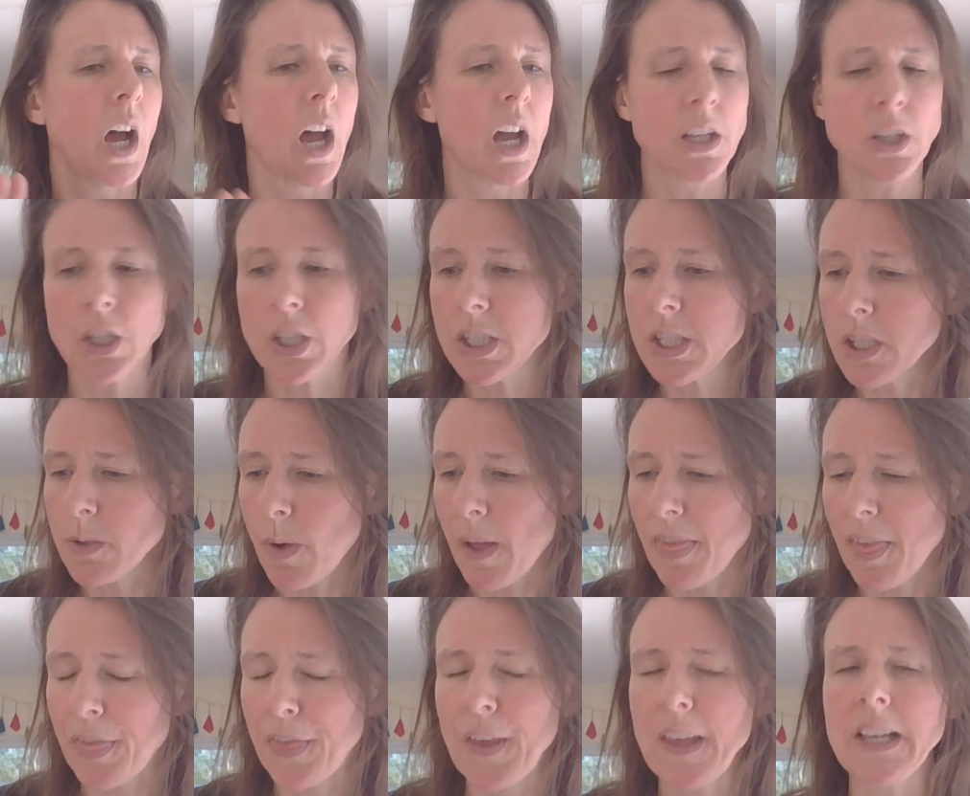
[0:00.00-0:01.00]
You can do
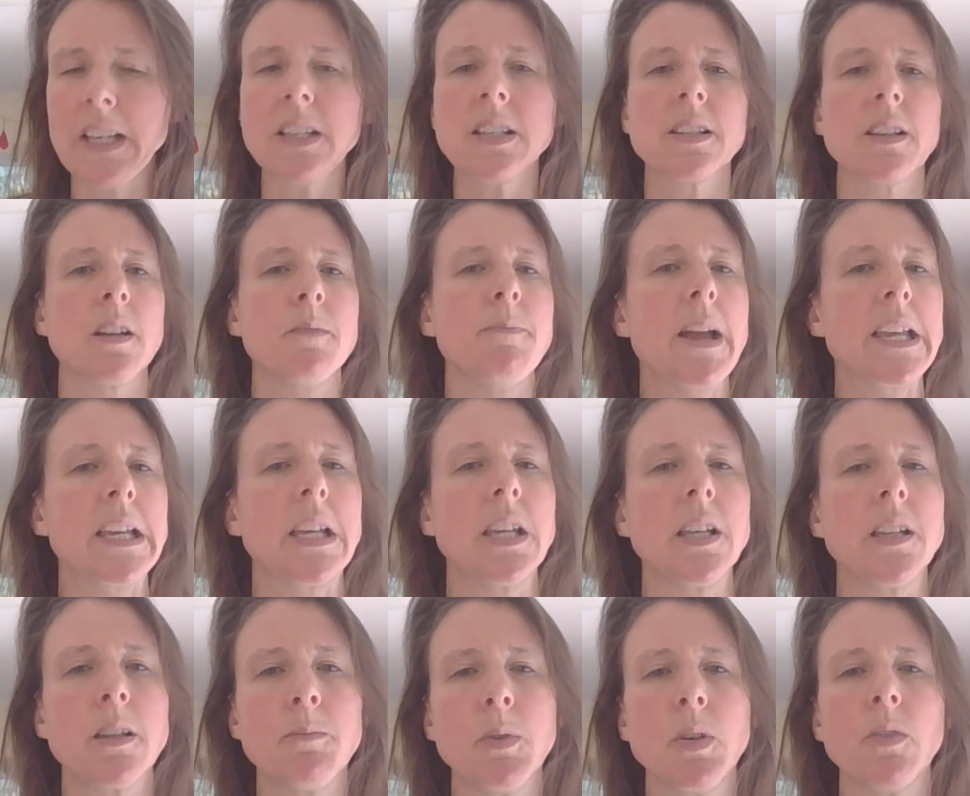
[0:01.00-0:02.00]
other things like
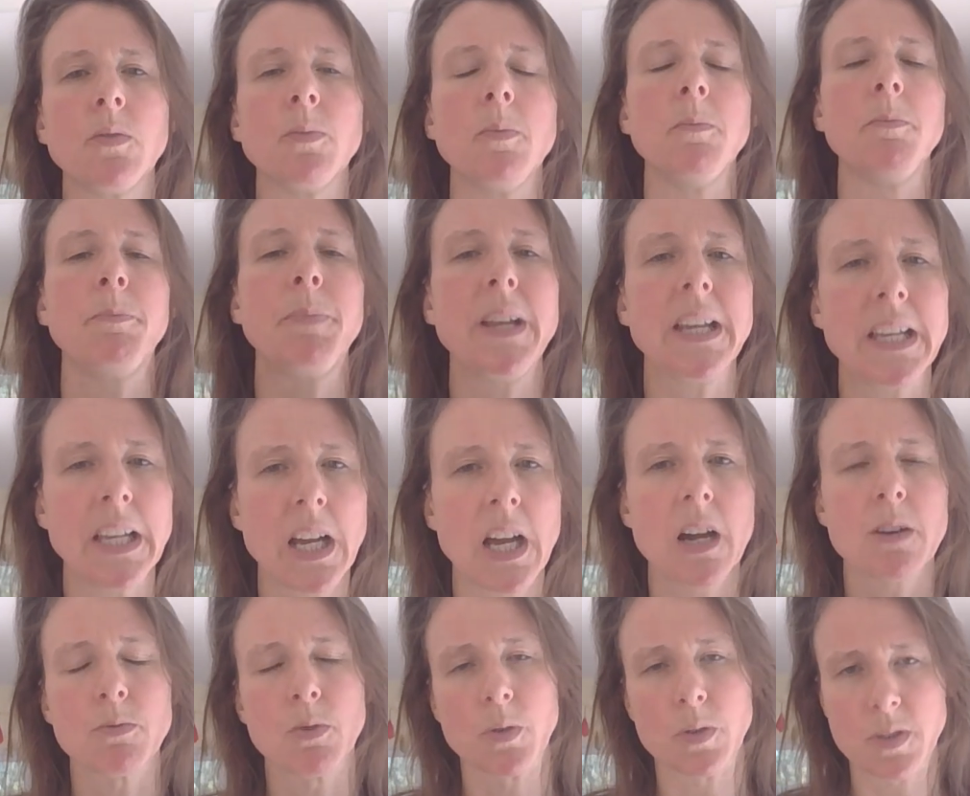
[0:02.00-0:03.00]
making the movement
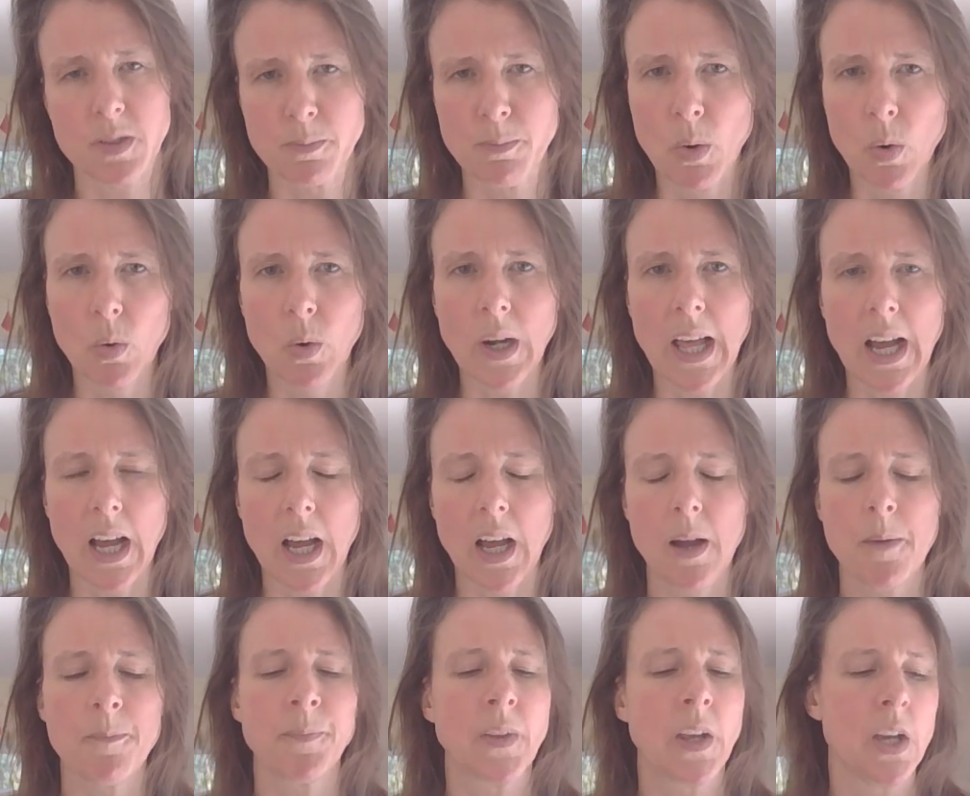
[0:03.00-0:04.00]
bigger or smaller.
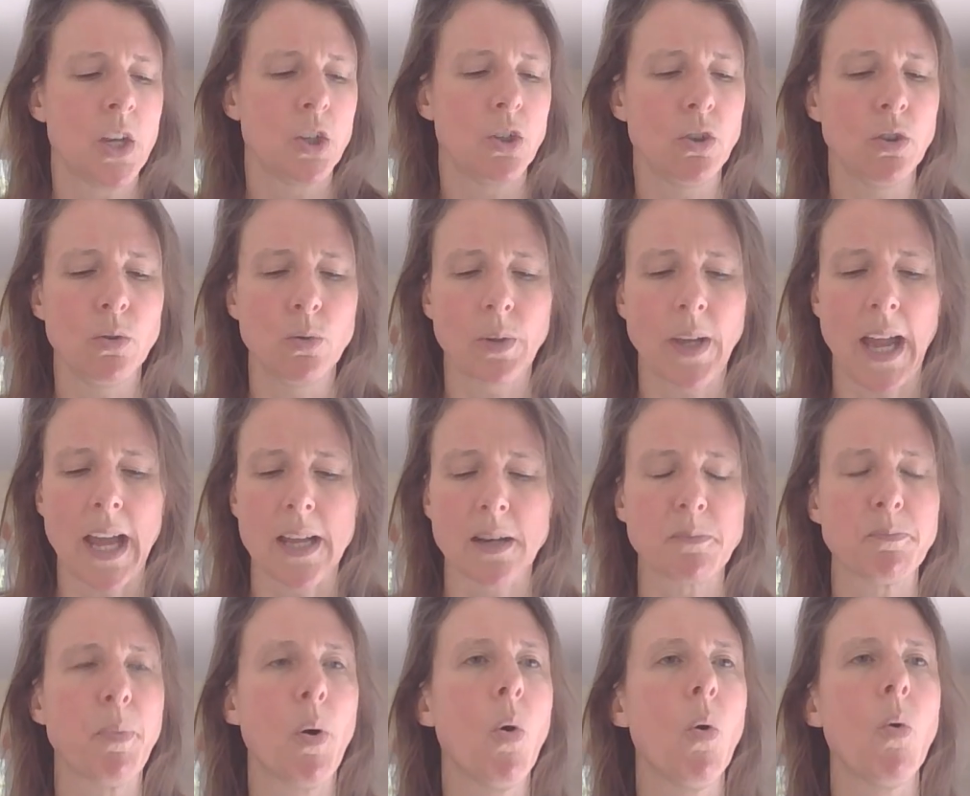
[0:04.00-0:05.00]
You can
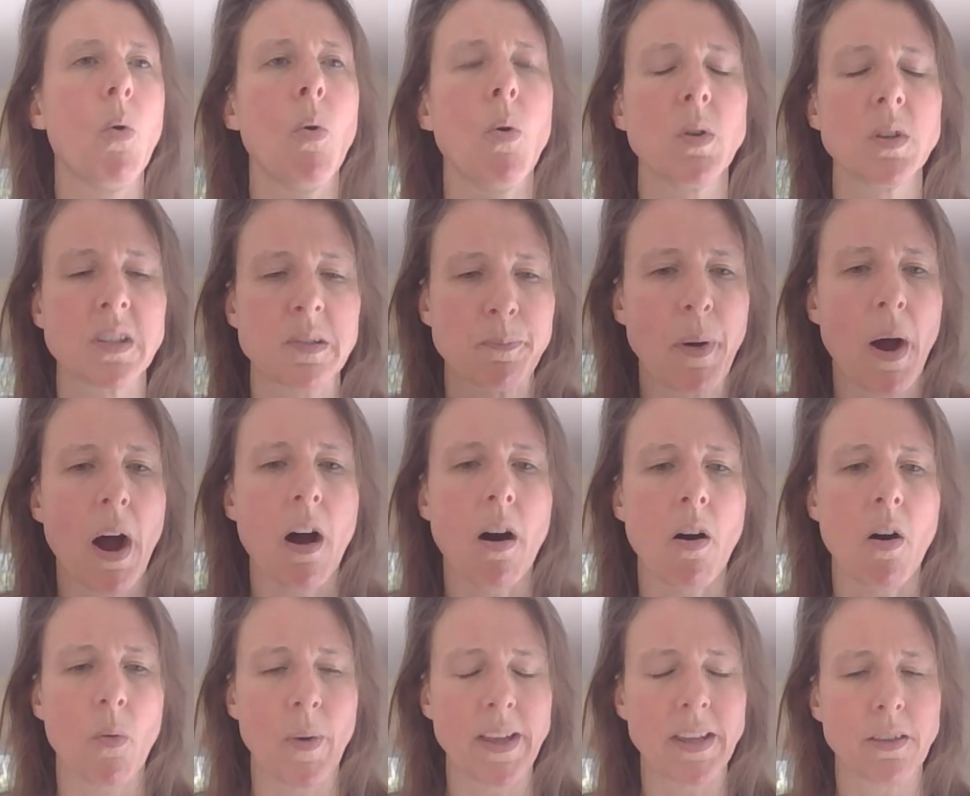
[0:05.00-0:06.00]
pause
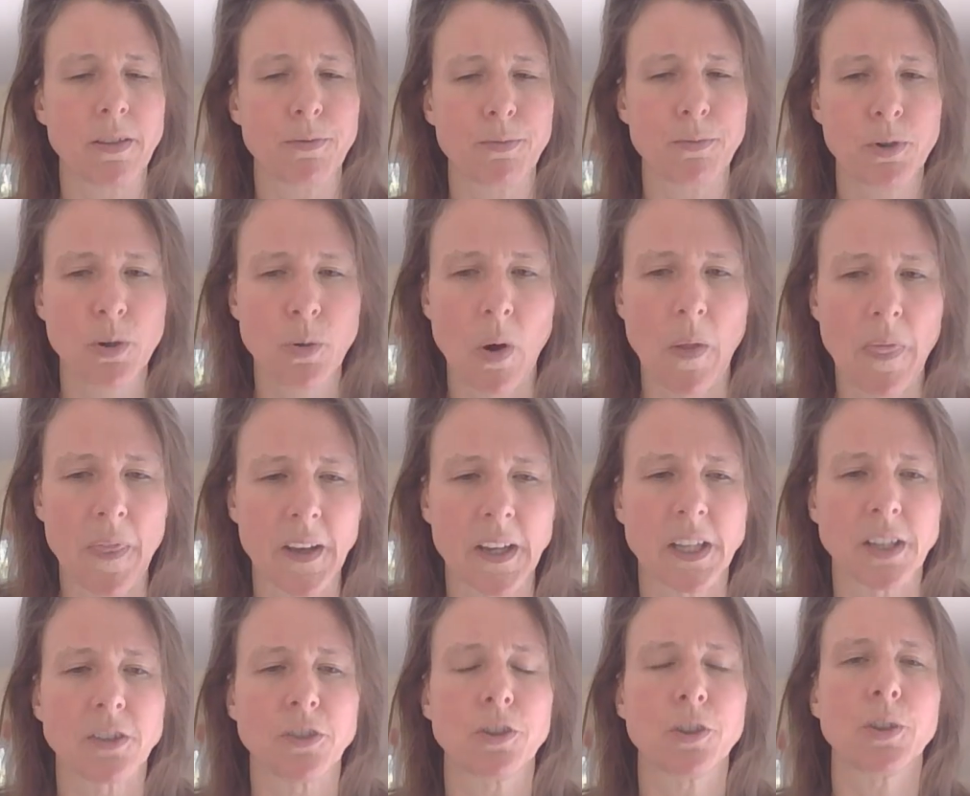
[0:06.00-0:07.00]
part way through on the
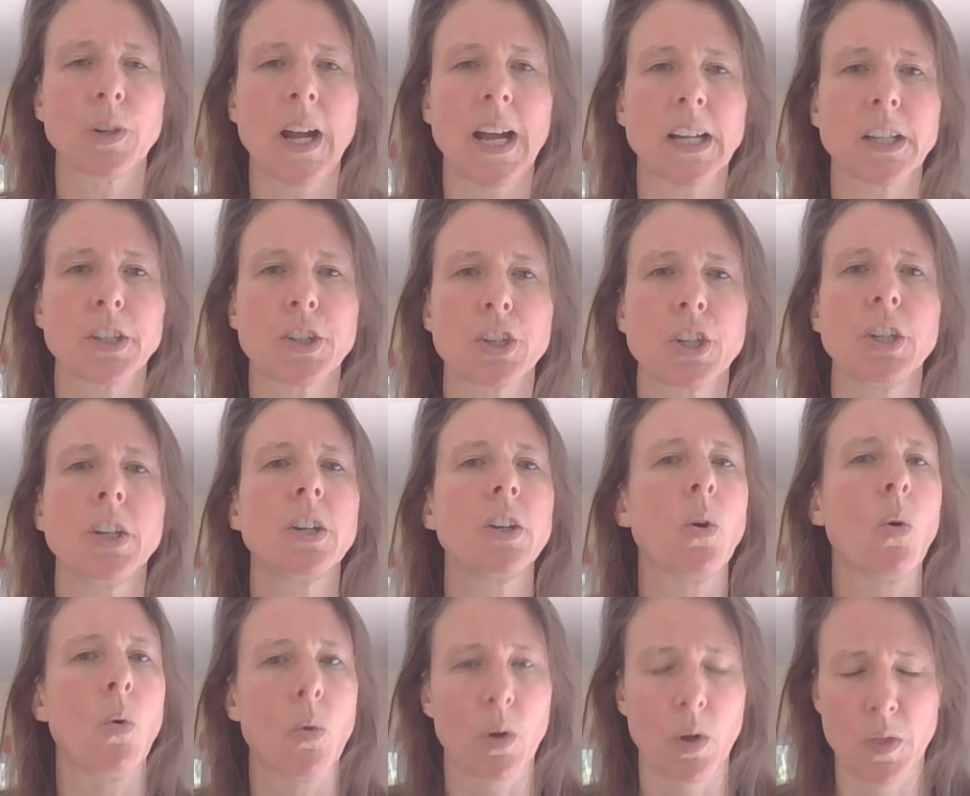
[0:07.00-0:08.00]
contraction
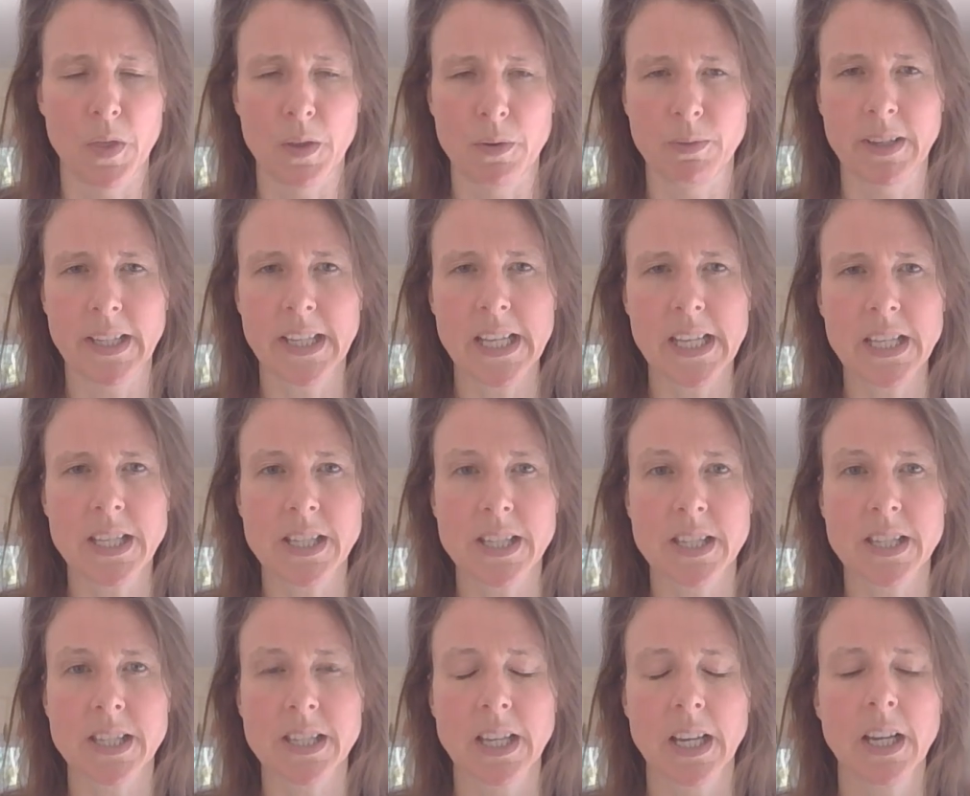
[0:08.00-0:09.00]
or on the
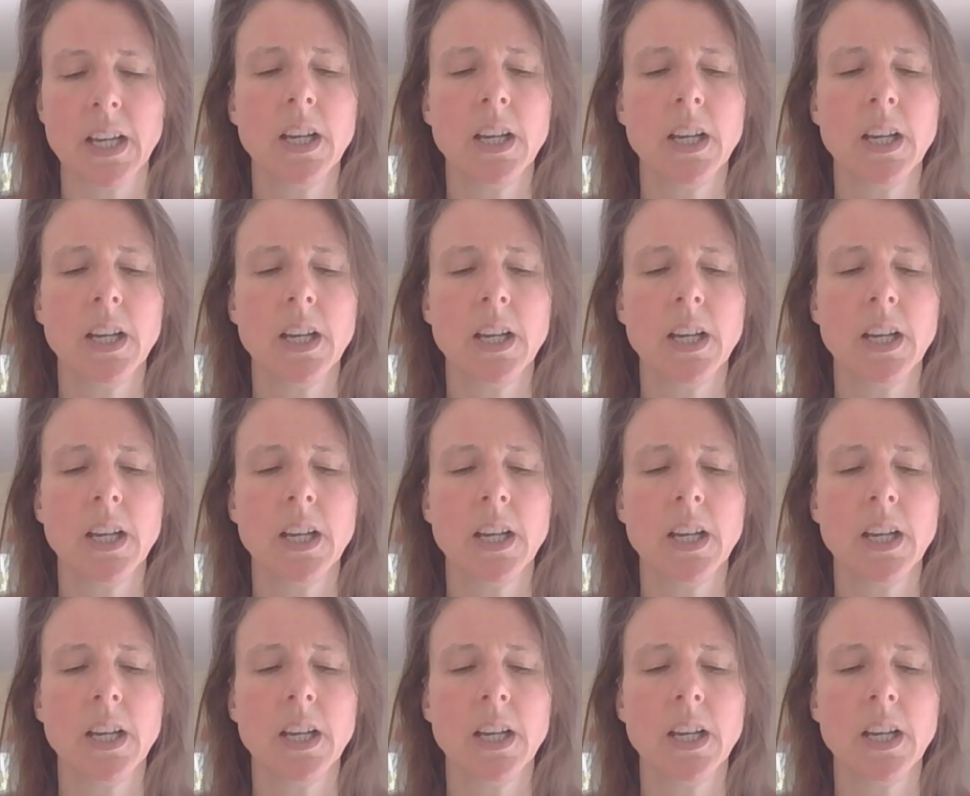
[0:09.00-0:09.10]
release.